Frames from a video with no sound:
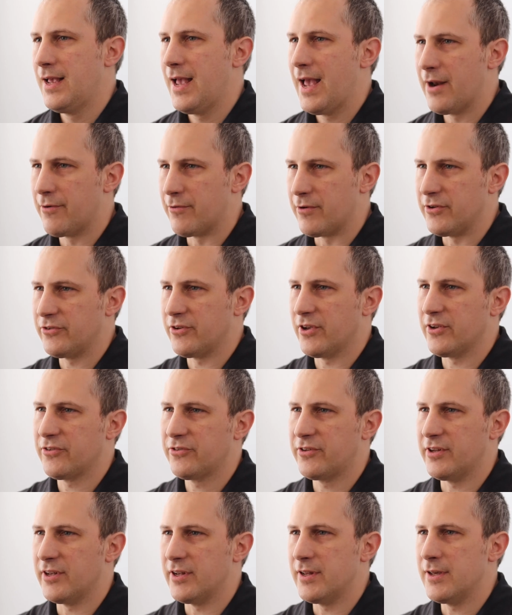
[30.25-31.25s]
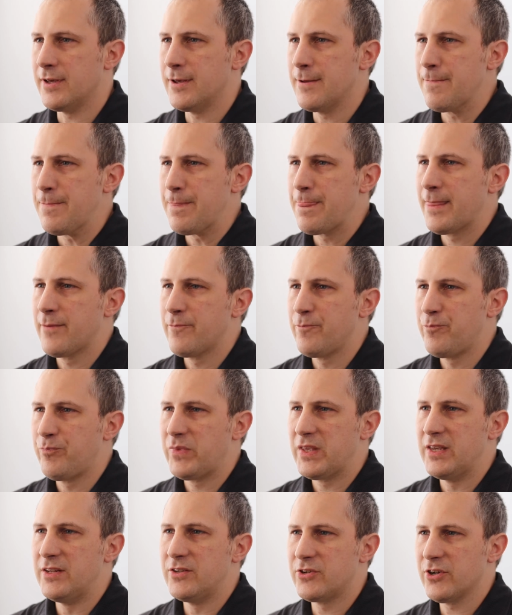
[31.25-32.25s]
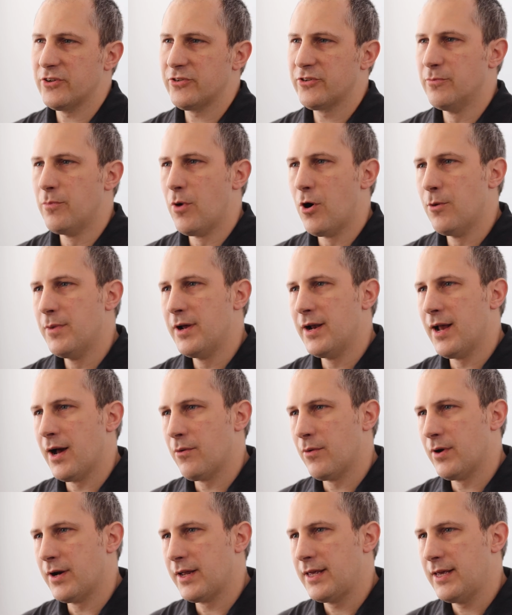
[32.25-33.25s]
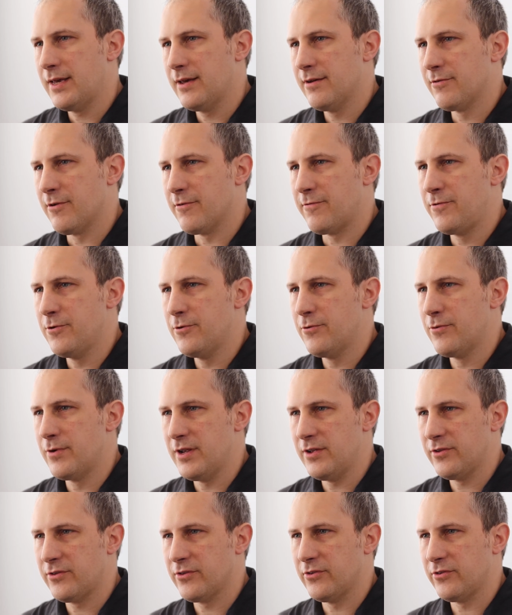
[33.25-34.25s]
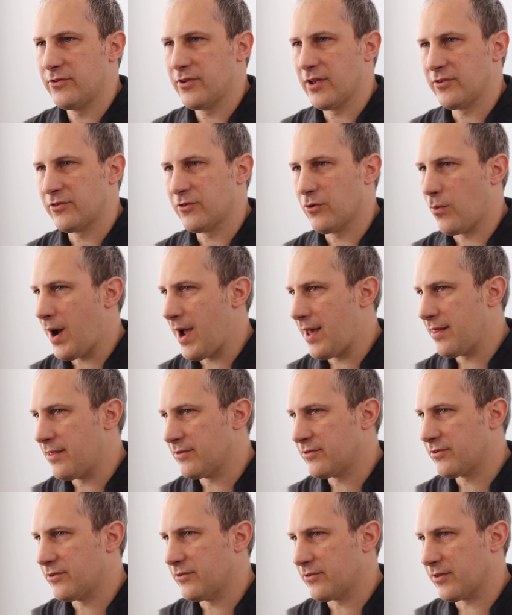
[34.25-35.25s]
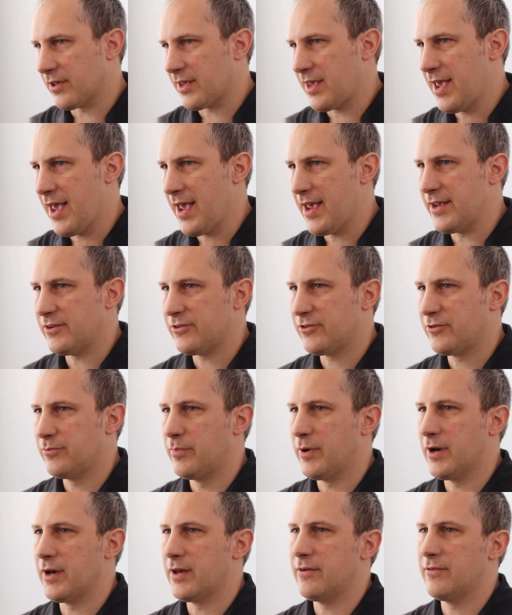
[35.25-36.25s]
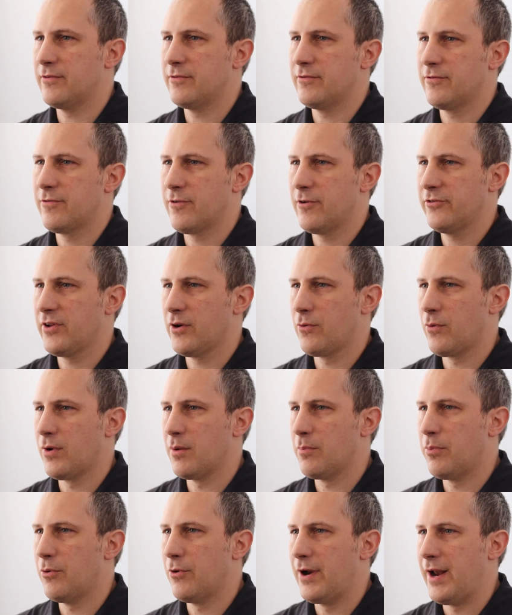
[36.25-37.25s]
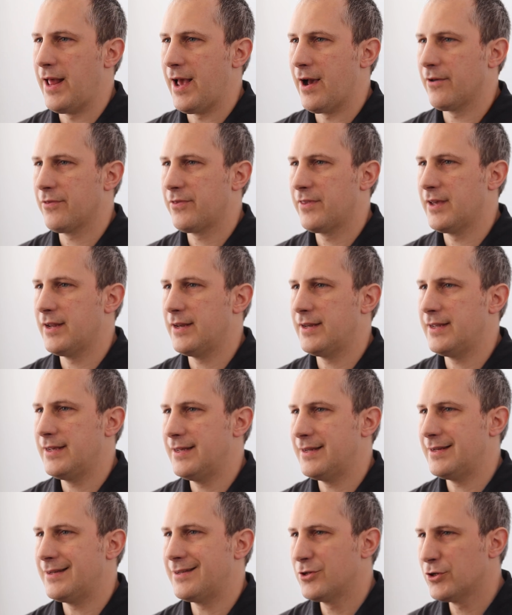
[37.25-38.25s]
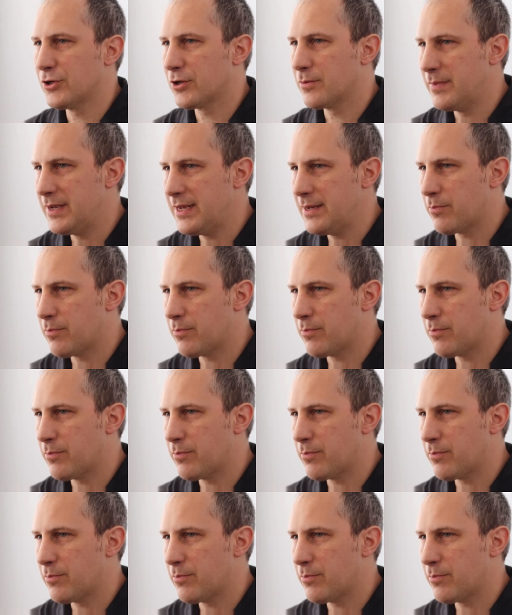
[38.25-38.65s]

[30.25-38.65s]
and resisted. In just a moment, I want to give a few reasons as to why this is the case, but first I want to point out that it took me